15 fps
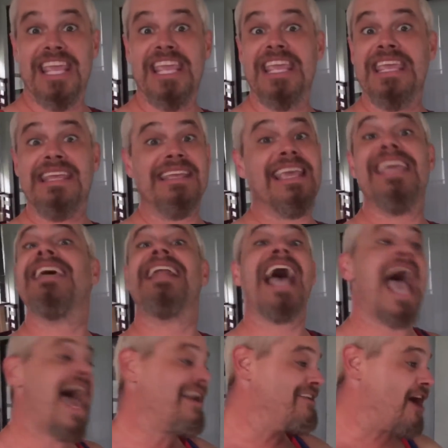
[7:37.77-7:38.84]
He had
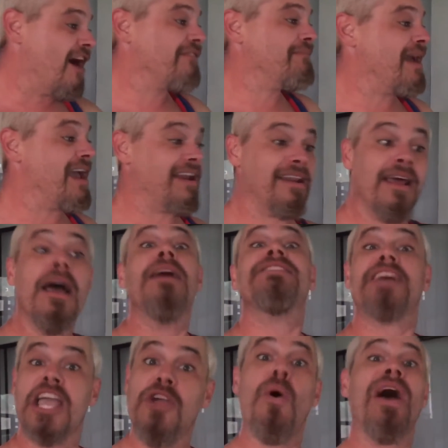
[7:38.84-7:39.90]
had enough, man.
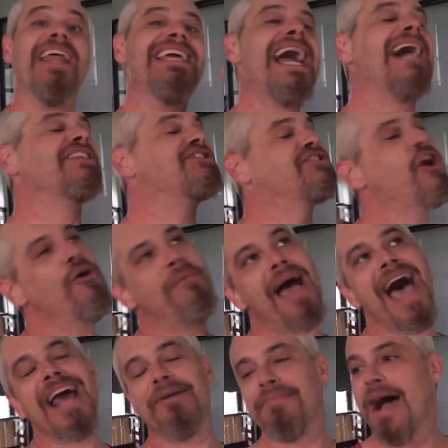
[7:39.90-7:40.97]
Tell you what, he got so
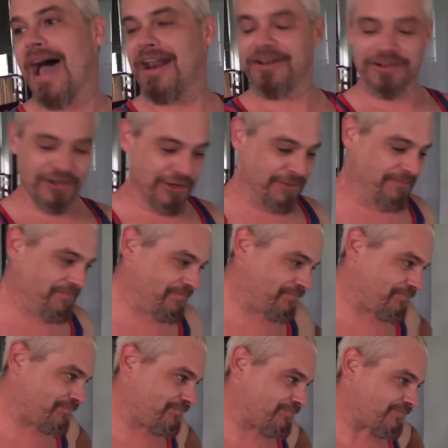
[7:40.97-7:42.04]
mad about it, dude,
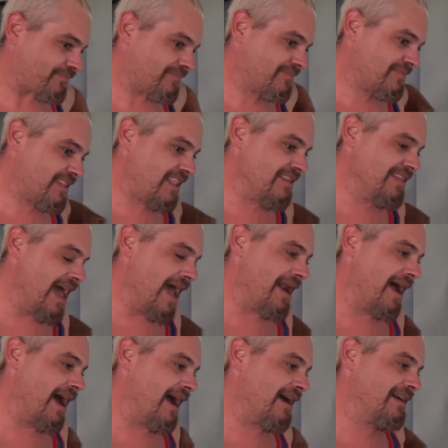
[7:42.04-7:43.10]

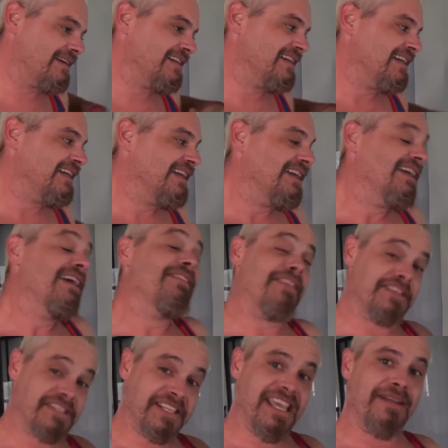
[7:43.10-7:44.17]
that
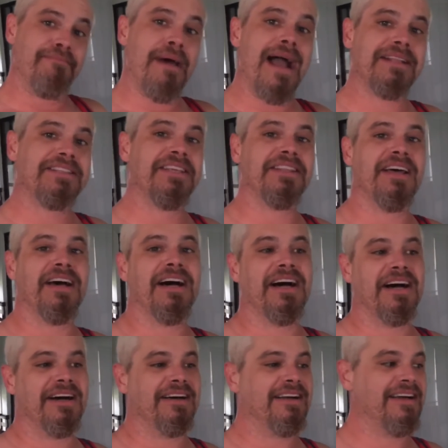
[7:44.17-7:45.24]
this is getting back to
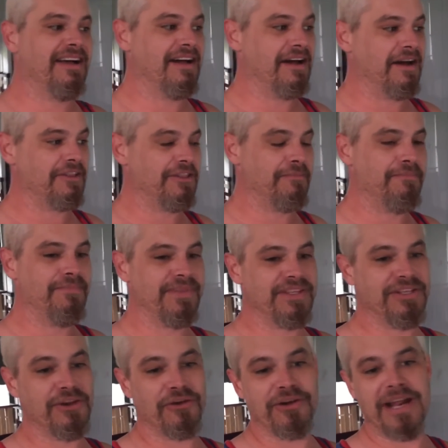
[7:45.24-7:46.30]
the
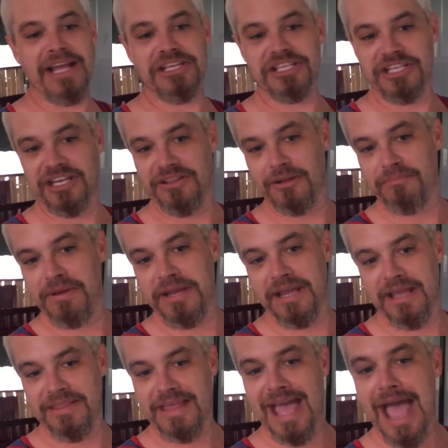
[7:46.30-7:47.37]
urination and
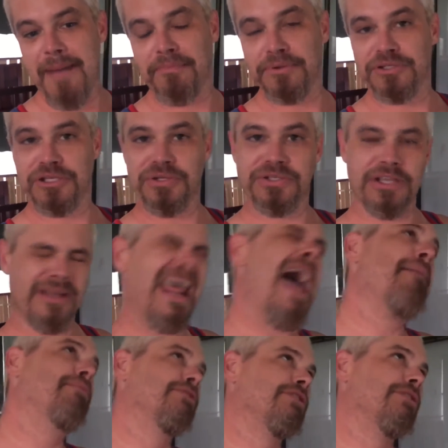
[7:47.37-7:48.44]
the apple juice. The
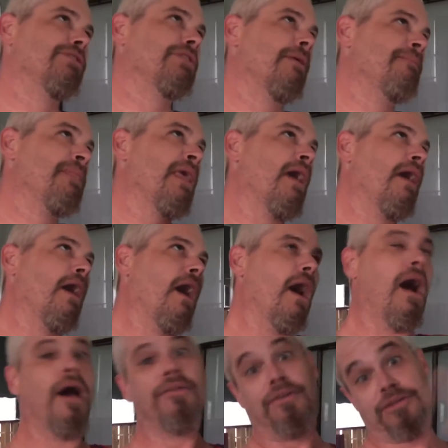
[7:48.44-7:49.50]
apple juice,
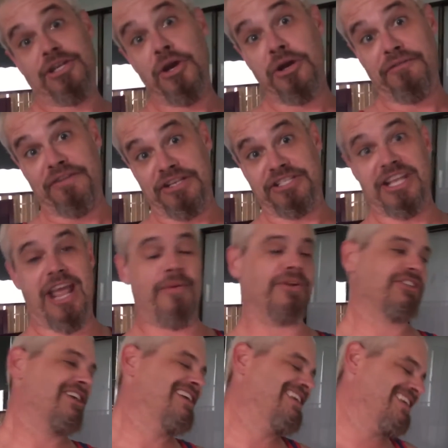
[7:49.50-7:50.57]
the tuna fish
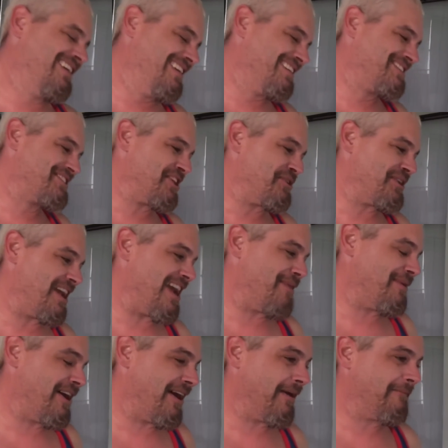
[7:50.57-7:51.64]
sandwich. So
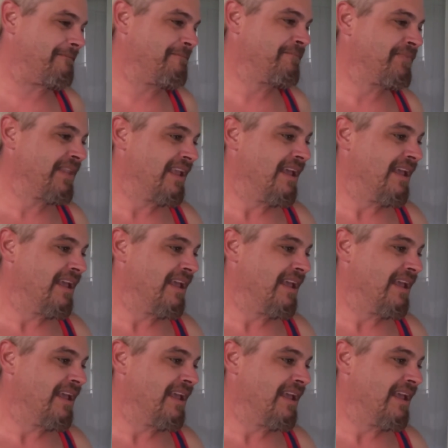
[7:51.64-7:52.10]
damn.